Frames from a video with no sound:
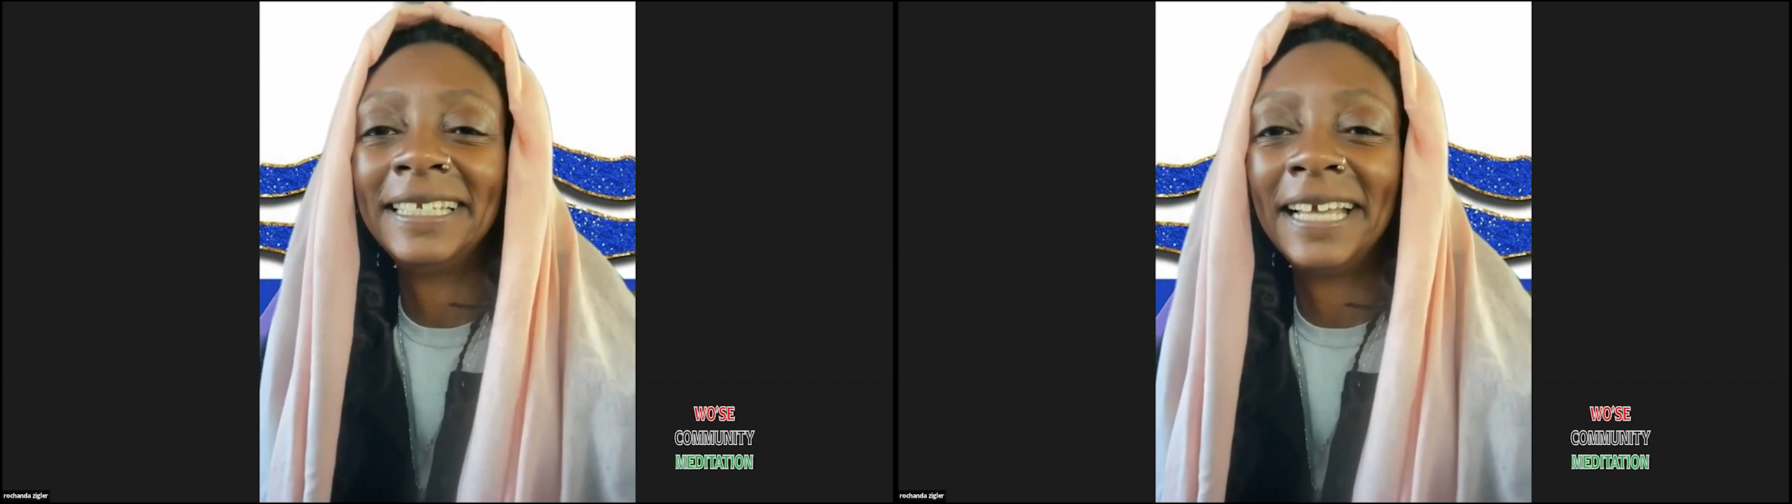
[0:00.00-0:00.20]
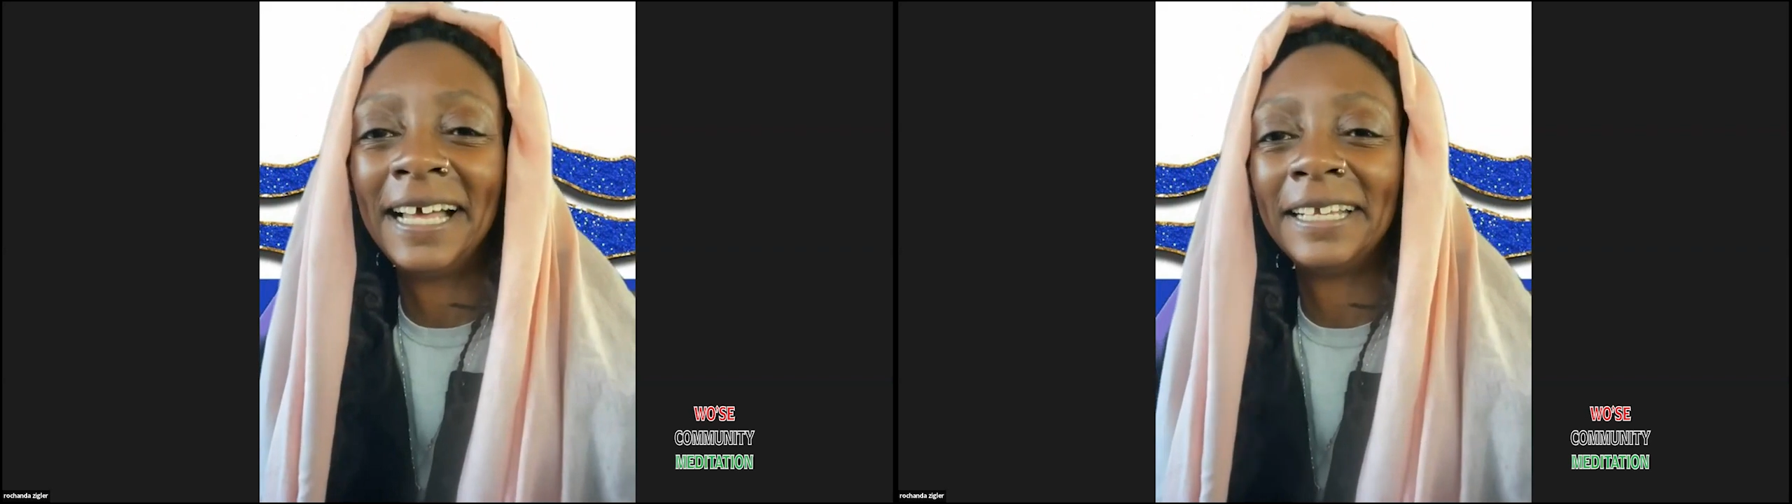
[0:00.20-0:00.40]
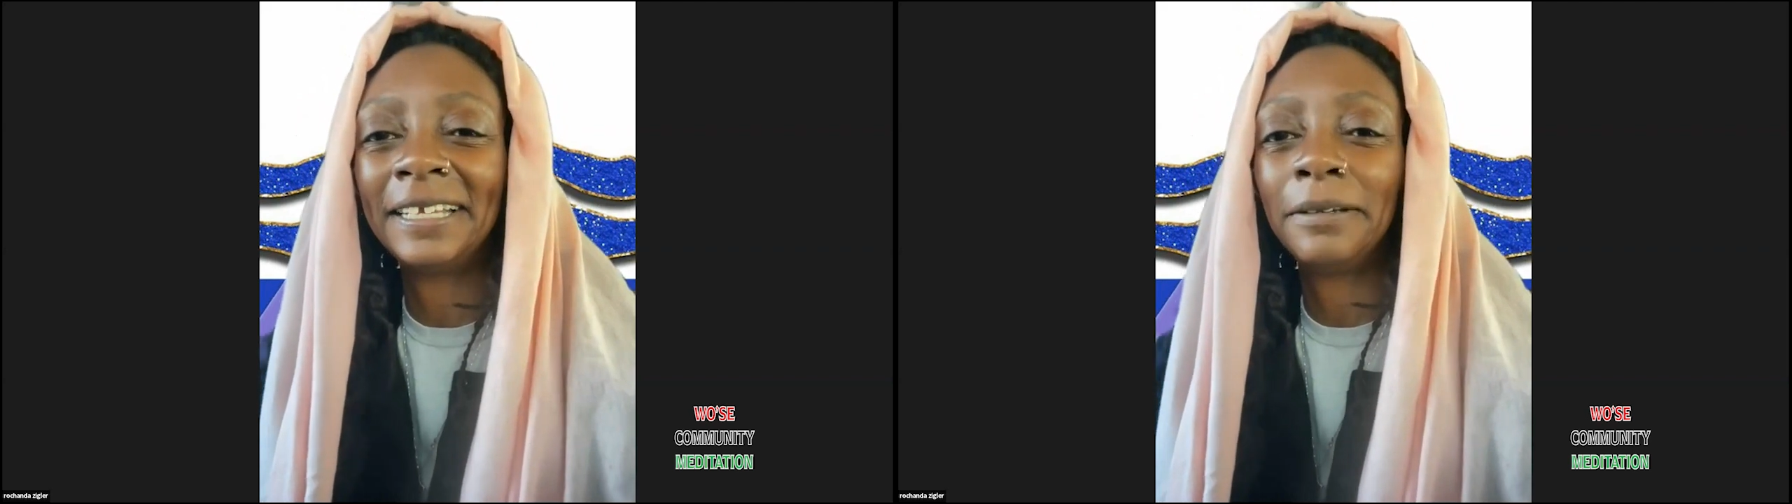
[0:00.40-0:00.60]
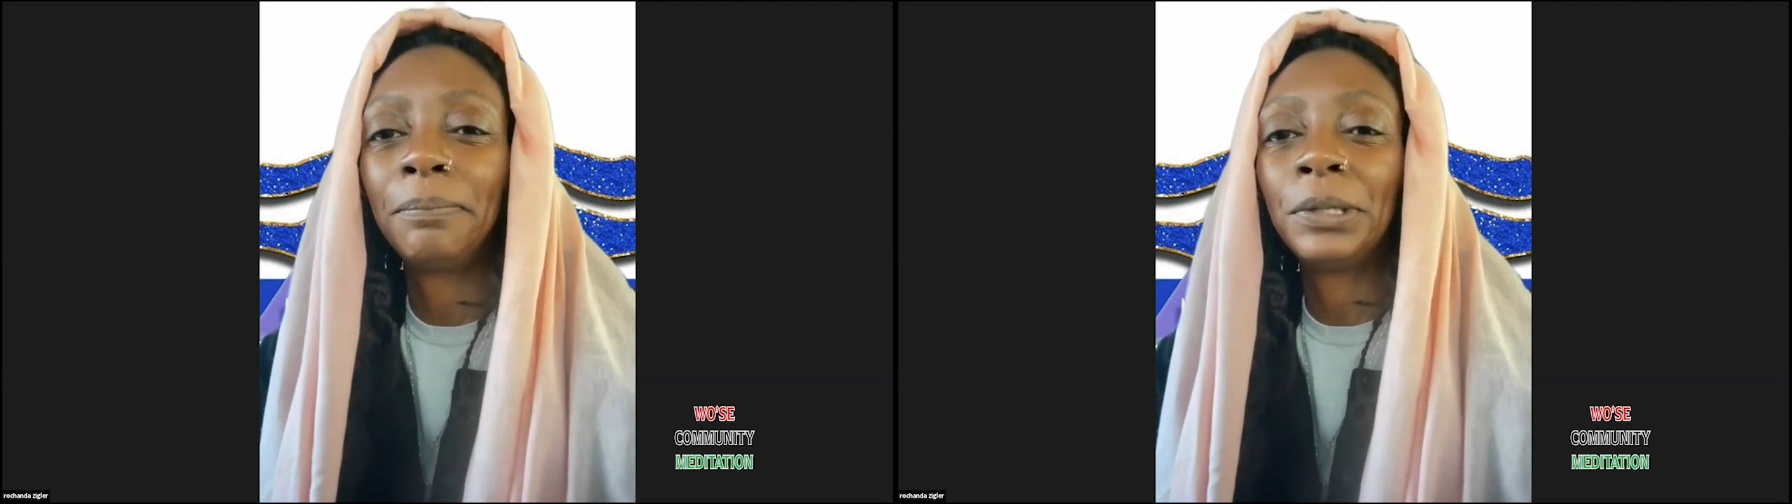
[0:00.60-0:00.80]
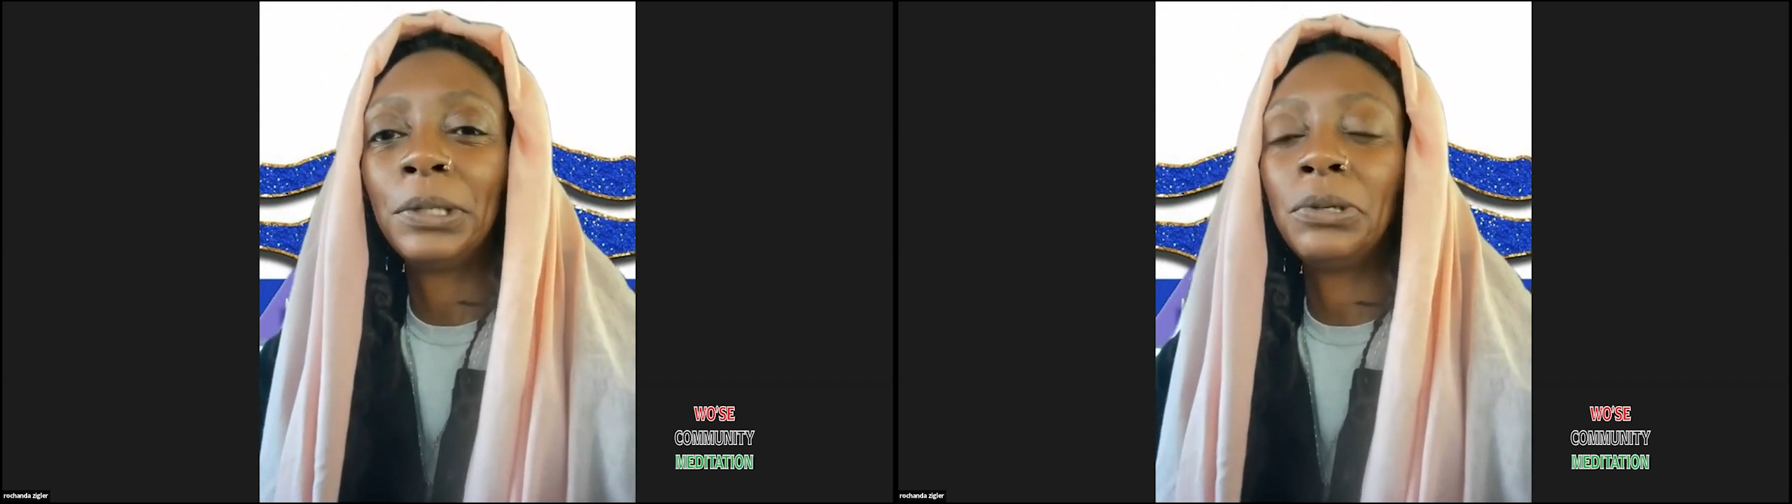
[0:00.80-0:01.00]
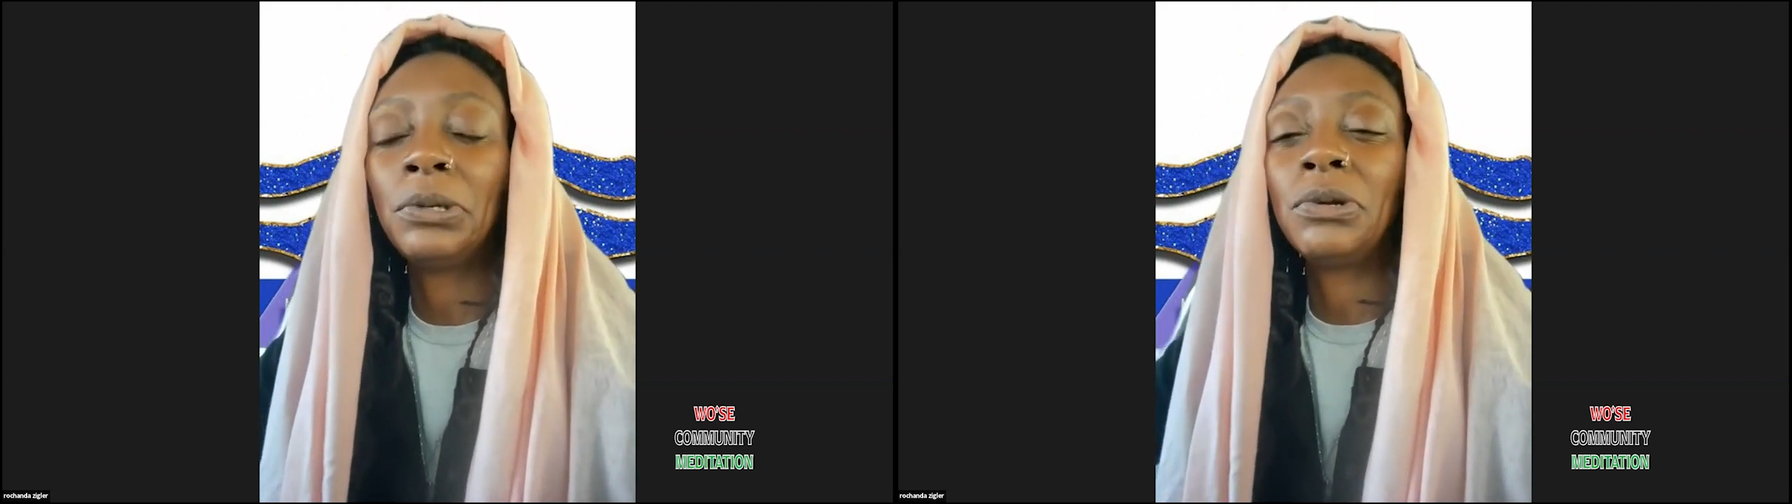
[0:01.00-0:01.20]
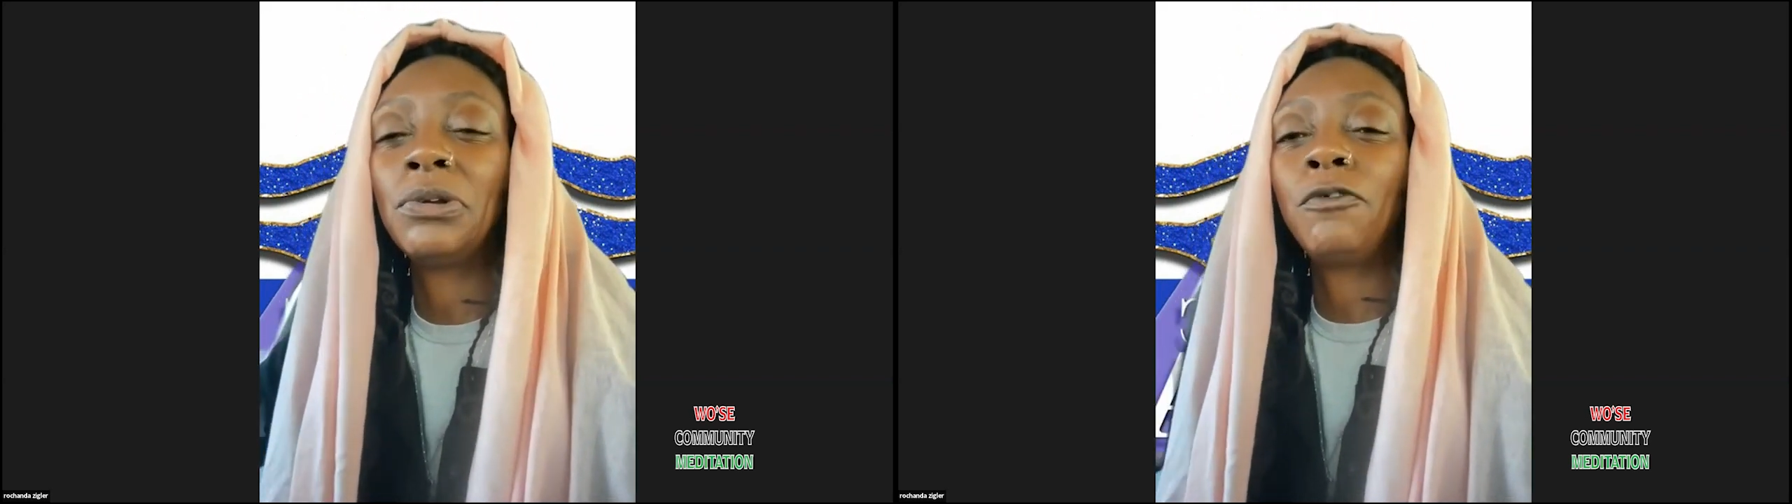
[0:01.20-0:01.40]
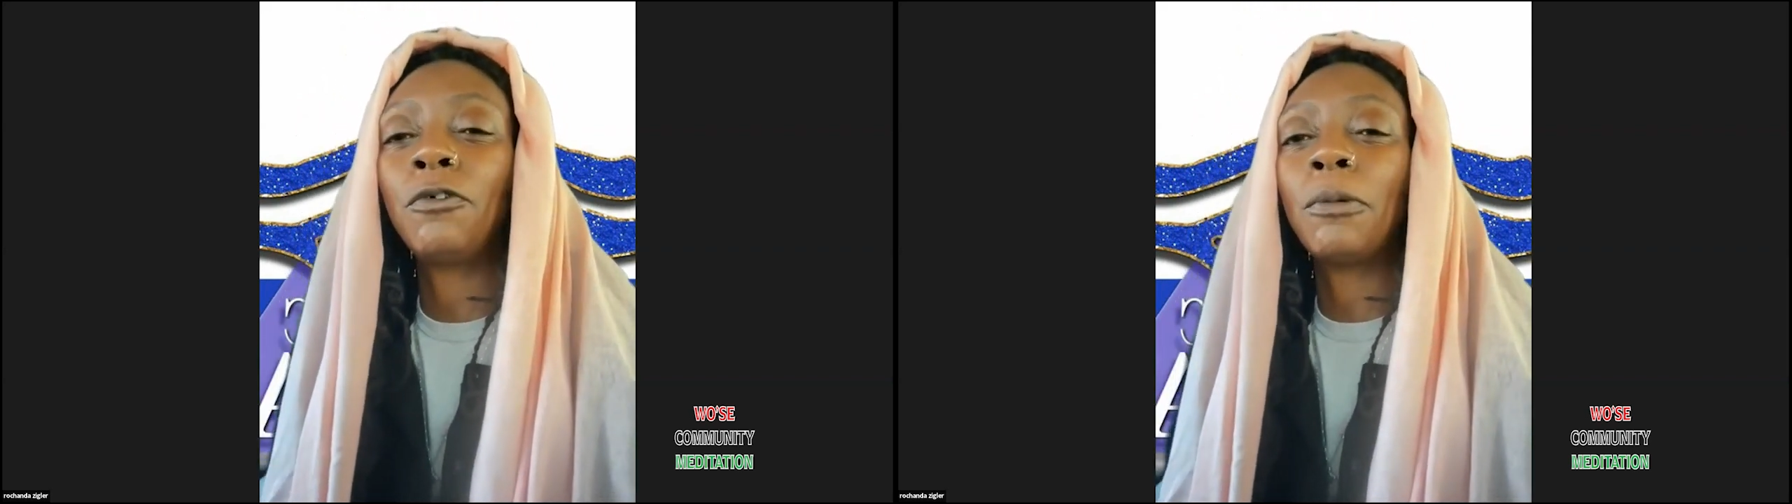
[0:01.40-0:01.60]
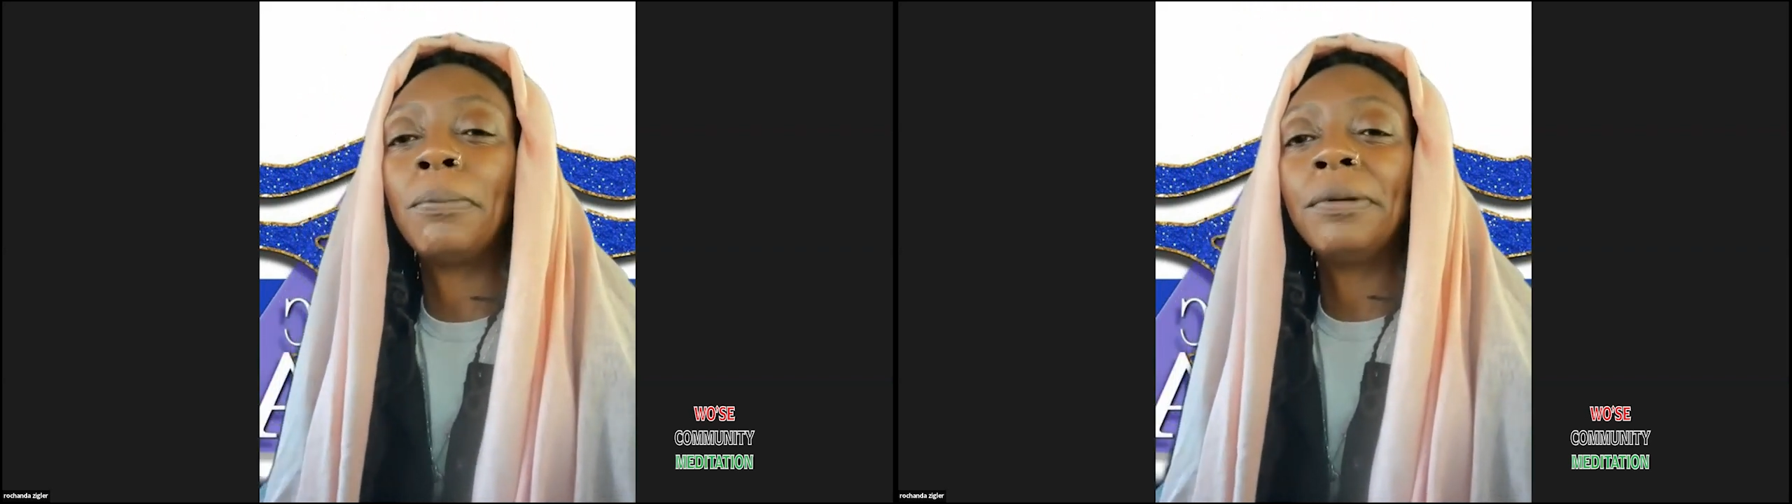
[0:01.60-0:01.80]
9. Beautiful.